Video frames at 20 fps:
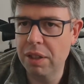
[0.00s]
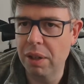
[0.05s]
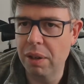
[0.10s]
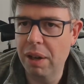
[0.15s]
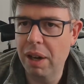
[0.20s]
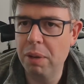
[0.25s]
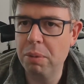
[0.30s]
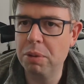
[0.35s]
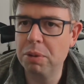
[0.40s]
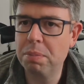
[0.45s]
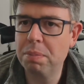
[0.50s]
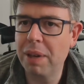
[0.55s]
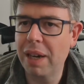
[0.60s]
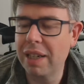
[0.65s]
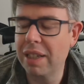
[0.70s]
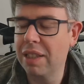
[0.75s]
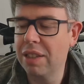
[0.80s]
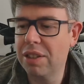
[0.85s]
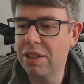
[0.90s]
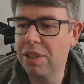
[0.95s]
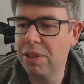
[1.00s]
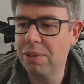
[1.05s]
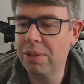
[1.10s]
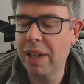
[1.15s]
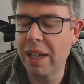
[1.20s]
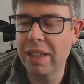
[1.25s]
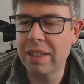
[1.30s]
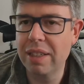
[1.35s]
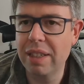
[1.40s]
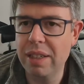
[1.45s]
I was planning to do
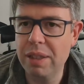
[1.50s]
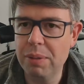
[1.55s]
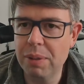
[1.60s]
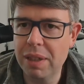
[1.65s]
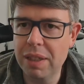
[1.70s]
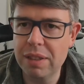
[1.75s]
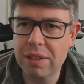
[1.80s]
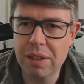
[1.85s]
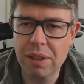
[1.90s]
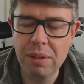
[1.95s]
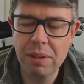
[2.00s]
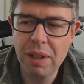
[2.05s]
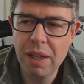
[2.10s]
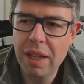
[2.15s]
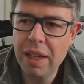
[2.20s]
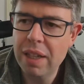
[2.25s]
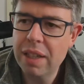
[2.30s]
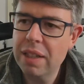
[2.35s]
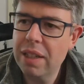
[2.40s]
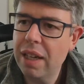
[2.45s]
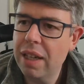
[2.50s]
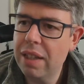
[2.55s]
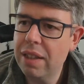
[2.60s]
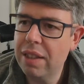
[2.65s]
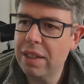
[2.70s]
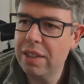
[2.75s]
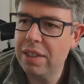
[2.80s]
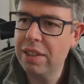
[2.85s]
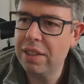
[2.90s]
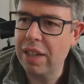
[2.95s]
that anyway, so
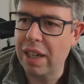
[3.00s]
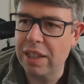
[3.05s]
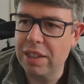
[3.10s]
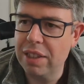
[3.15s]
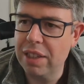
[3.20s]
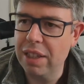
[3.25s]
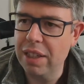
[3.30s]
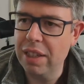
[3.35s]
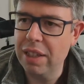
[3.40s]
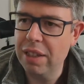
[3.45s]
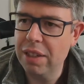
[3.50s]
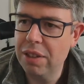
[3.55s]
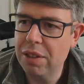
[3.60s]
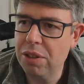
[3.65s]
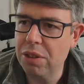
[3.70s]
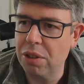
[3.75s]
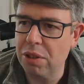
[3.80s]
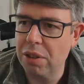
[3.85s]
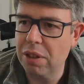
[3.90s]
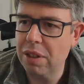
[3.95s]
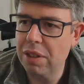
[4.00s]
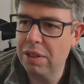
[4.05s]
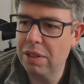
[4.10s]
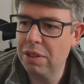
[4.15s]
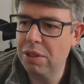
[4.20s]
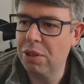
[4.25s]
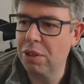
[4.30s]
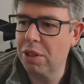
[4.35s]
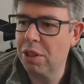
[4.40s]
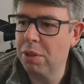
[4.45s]
this is actually not
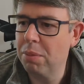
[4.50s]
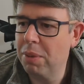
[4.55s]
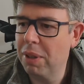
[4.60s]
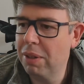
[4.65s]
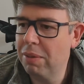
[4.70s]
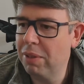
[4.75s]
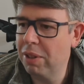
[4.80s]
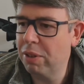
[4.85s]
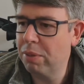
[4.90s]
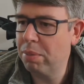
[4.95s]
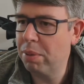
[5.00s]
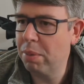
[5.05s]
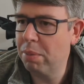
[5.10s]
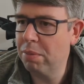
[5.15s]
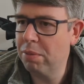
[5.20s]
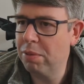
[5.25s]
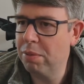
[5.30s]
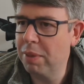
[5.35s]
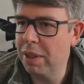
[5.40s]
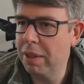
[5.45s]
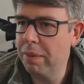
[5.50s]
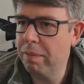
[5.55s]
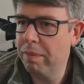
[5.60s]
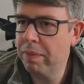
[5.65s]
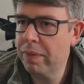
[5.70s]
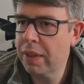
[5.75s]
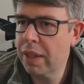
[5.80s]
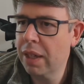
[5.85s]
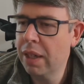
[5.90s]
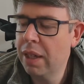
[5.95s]
going to be a real problem for me.
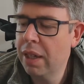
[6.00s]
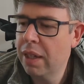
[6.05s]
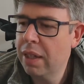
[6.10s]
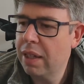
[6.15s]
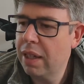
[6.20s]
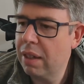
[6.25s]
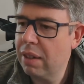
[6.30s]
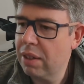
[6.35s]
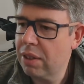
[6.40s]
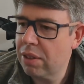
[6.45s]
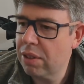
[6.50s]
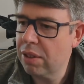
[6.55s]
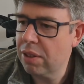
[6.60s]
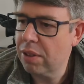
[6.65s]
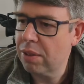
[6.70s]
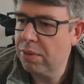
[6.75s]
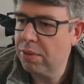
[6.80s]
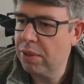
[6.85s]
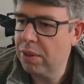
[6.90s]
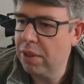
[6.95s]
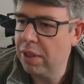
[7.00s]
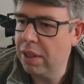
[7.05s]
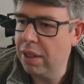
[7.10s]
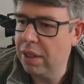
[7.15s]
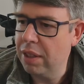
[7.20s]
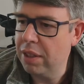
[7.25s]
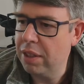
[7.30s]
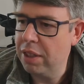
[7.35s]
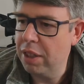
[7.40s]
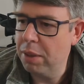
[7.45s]
Now let's look for
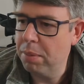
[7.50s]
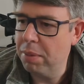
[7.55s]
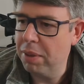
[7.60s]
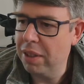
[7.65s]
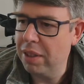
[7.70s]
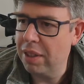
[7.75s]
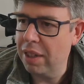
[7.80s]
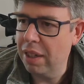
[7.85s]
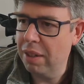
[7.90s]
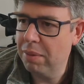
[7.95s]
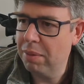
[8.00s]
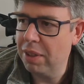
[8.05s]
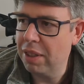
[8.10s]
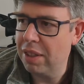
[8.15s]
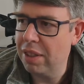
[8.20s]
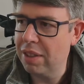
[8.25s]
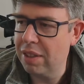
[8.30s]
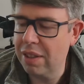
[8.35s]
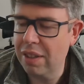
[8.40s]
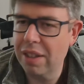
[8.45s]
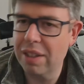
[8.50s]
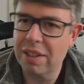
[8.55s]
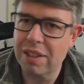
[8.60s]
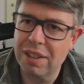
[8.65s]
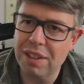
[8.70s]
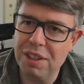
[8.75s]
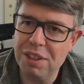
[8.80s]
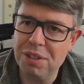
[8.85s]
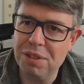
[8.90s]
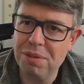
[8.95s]
the GP10, which is another
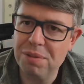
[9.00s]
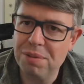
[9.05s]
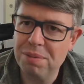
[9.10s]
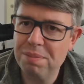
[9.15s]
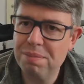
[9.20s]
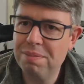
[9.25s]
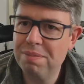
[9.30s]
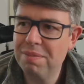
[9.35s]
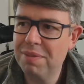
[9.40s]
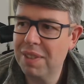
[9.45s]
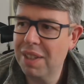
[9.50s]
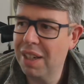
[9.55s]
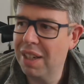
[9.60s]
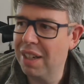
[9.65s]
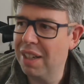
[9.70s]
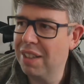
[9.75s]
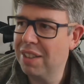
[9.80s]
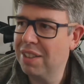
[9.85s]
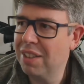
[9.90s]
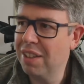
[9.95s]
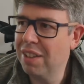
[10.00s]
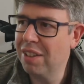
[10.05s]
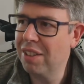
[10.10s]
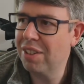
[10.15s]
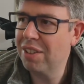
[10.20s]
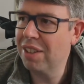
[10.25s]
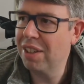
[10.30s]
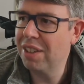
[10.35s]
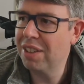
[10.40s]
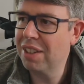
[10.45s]
kind of
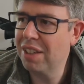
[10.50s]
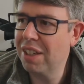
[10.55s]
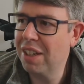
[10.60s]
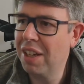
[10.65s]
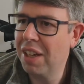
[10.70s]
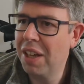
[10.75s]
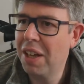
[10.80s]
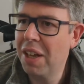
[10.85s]
synthesizer,